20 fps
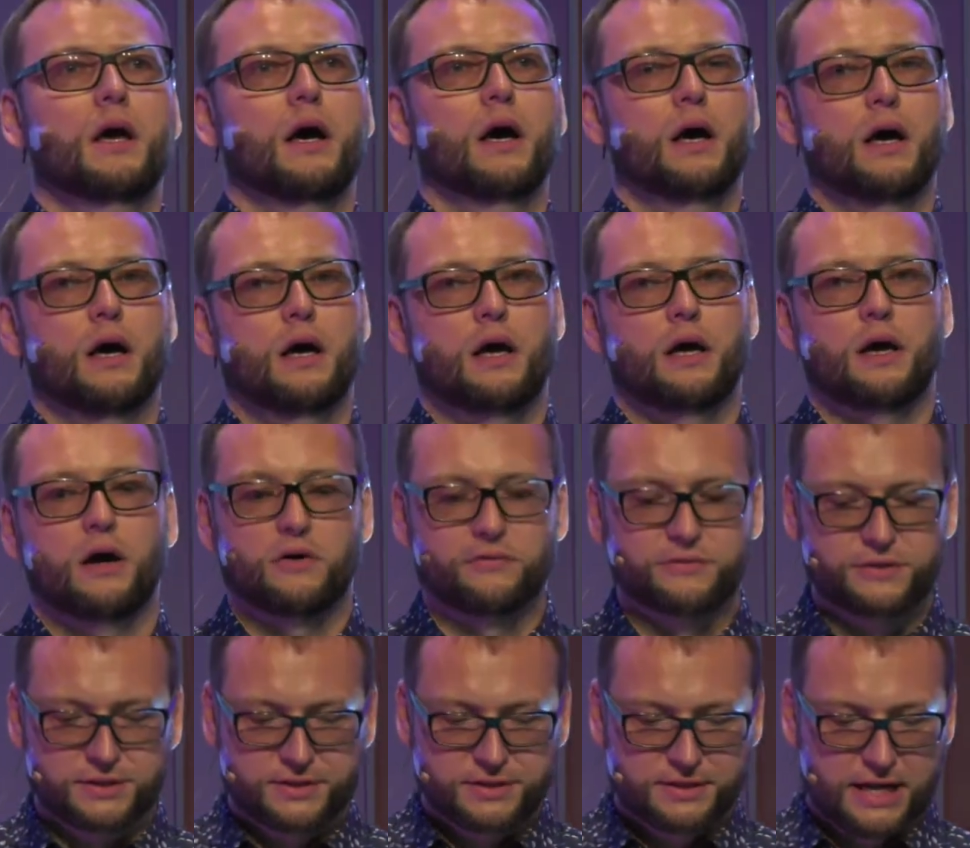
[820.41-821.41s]

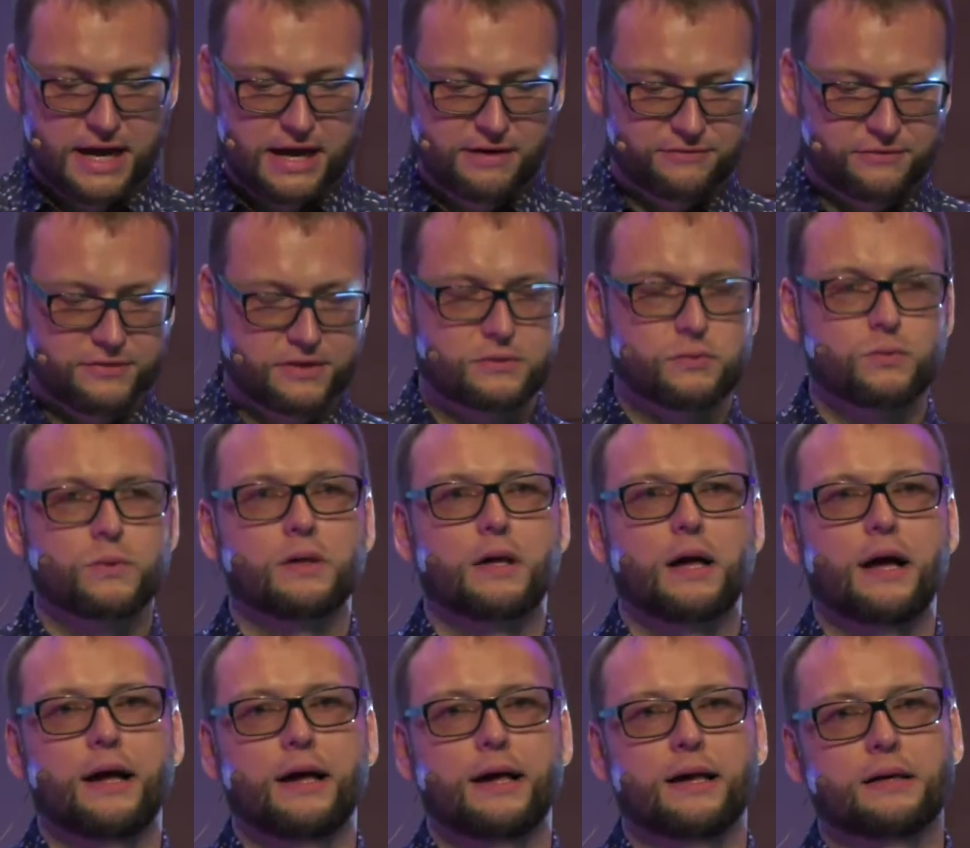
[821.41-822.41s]
of the stuff that will
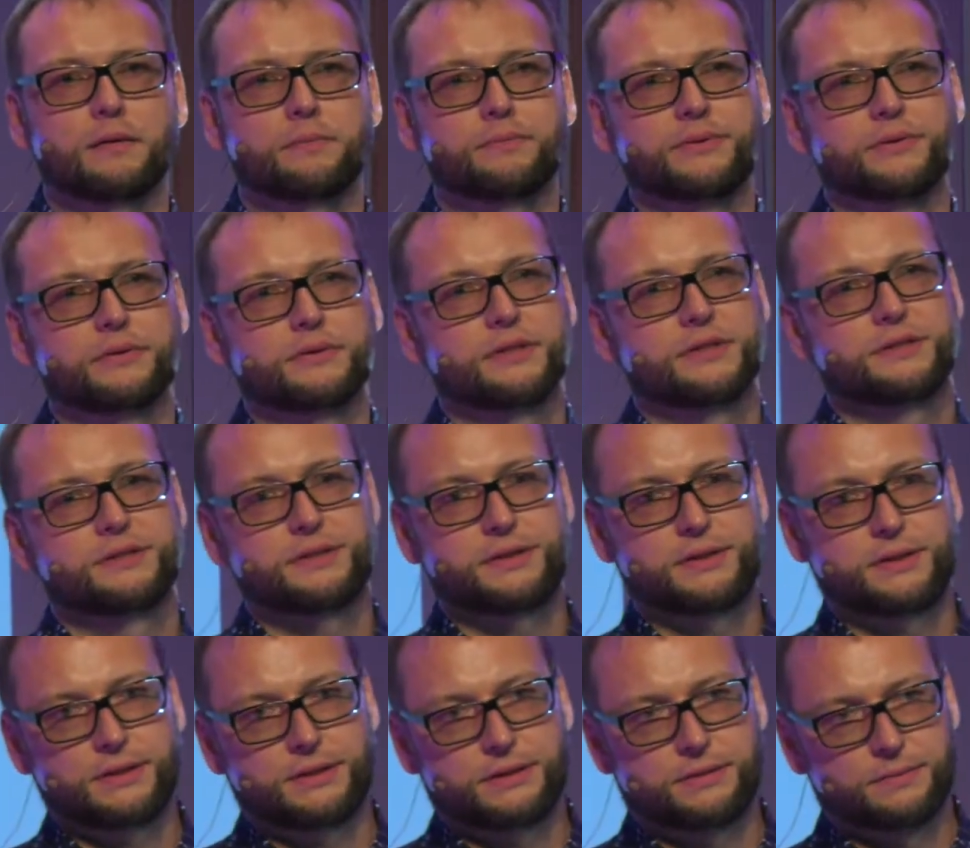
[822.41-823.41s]
help the
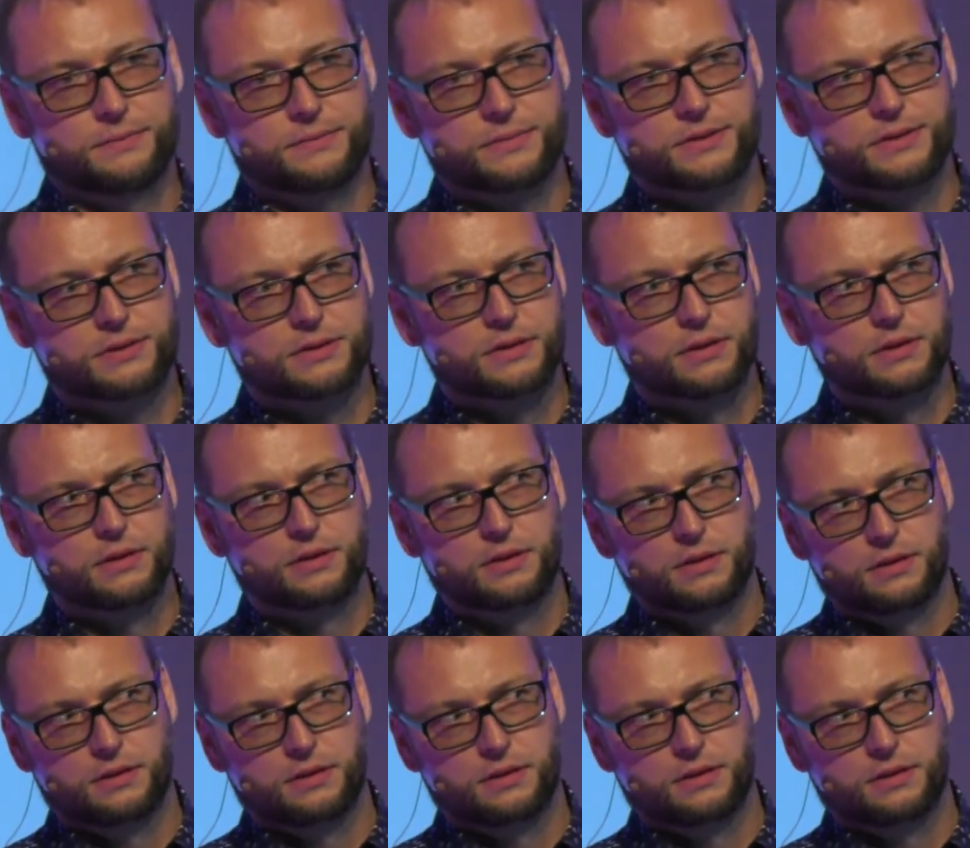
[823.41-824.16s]
teams